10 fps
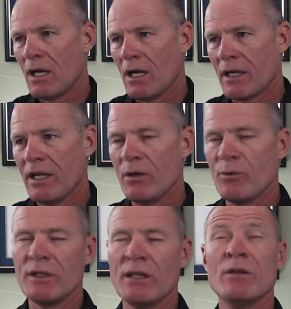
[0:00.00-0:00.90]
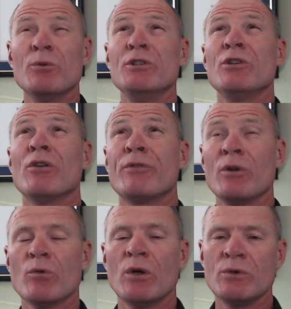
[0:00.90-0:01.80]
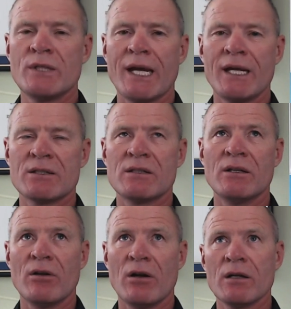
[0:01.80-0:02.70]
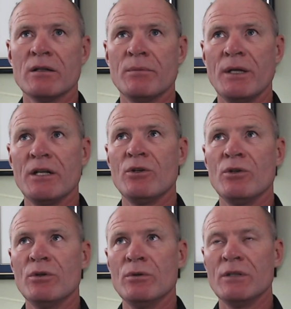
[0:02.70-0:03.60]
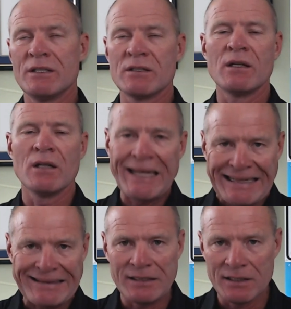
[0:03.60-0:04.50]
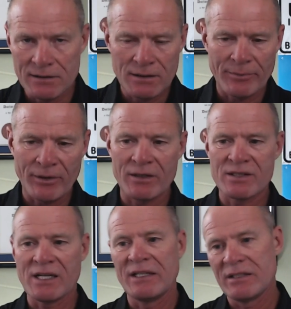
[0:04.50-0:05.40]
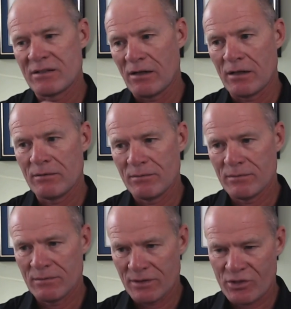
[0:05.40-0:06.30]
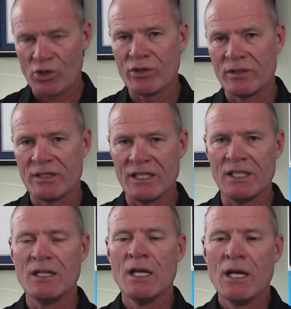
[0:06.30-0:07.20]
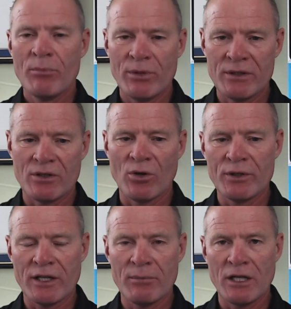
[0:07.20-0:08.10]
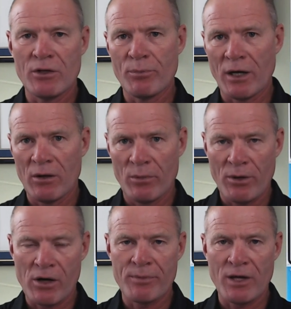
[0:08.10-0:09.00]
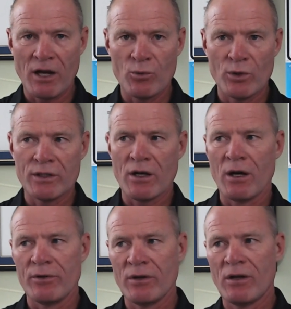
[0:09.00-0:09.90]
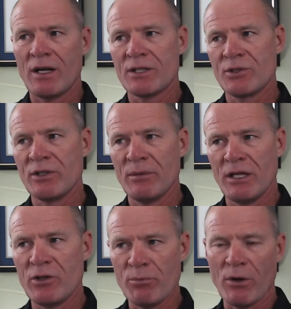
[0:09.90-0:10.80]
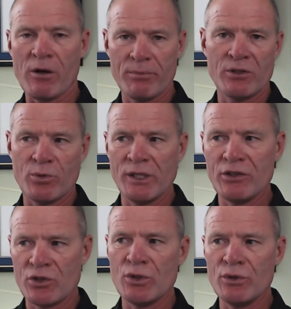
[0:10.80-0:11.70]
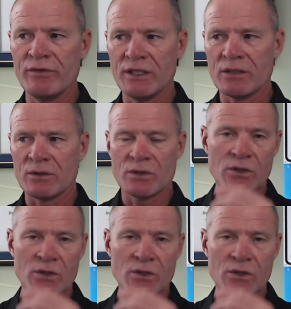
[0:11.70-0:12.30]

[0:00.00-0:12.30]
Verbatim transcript: King, when you go for your road test, they're not going to make you, it's unlikely, I'm not going to say it's not a certainty, but they're only going to make you parallel park behind one car. They're not actually going to make you park between two vehicles.